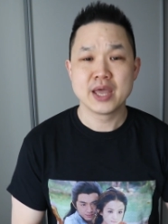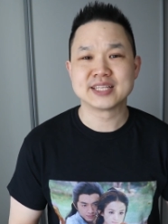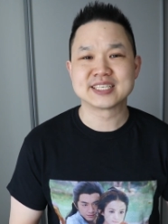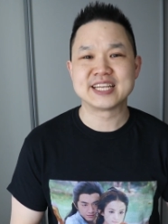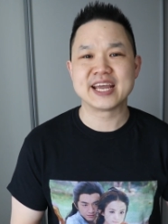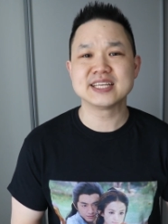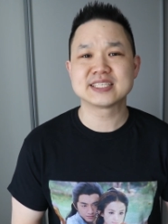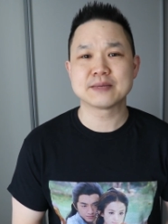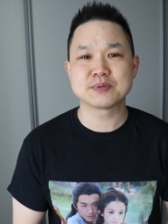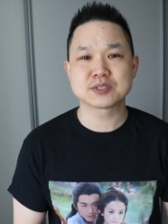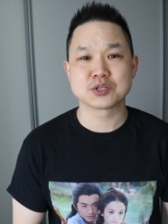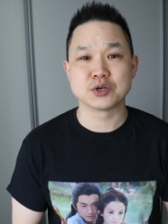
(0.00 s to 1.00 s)
In today's
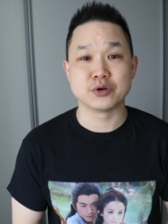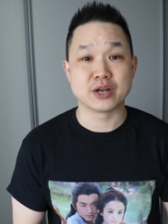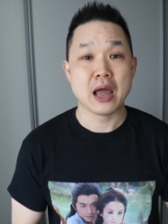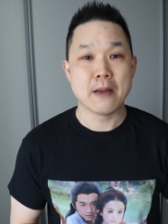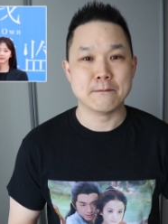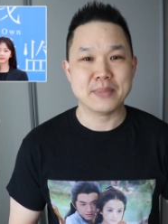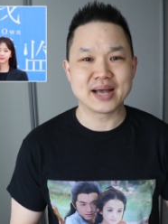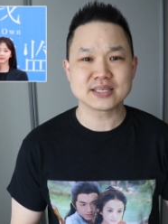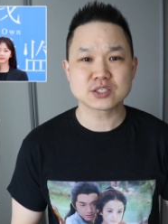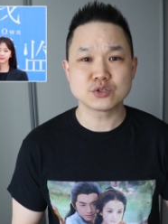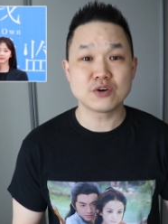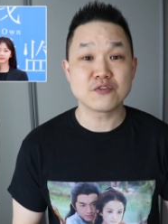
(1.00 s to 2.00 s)
episode,
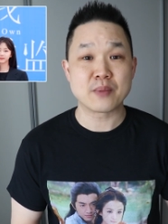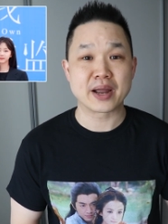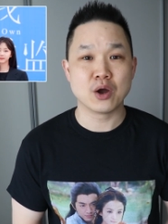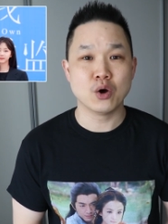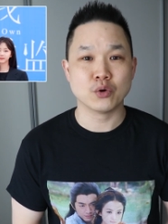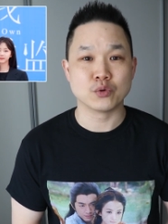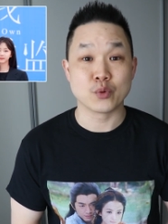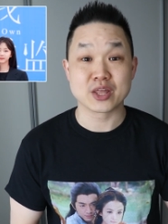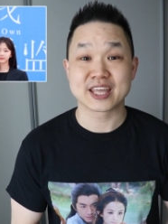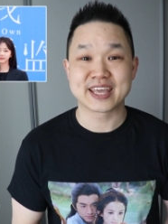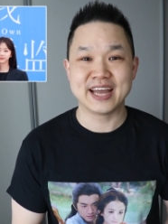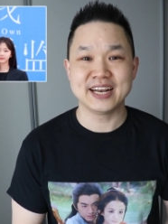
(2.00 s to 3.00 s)
Master of My Own
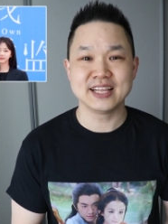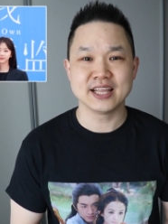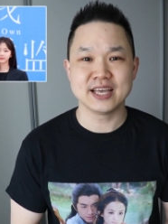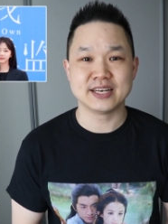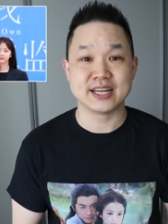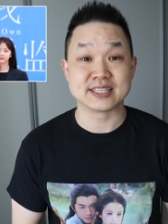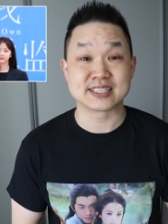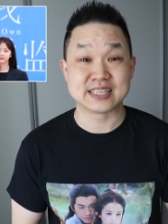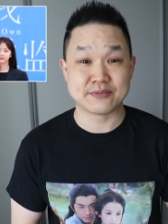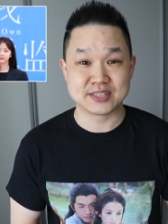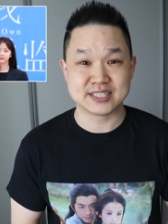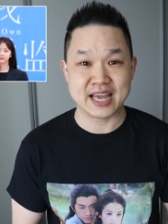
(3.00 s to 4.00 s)
with Kenny Lin and
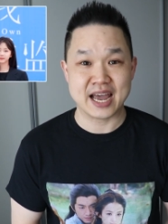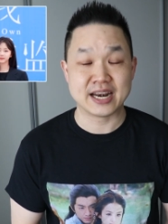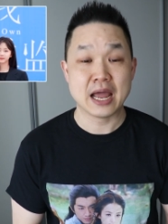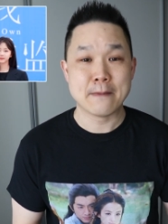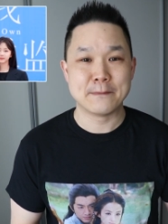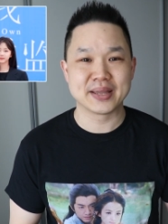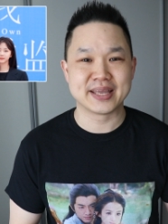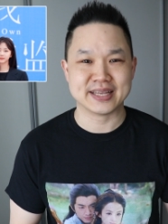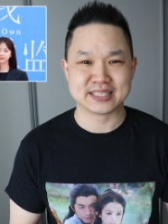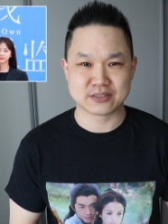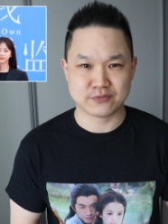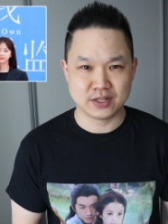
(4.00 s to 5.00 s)
Seven Tan
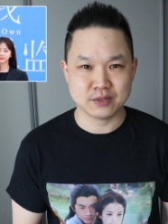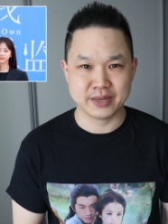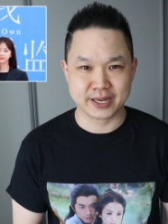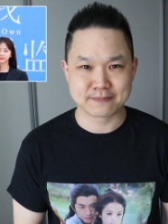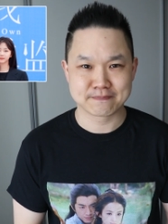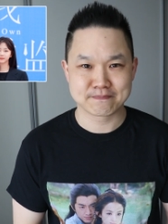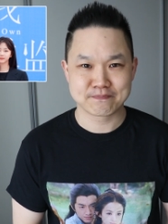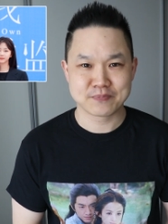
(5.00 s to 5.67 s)
begins filming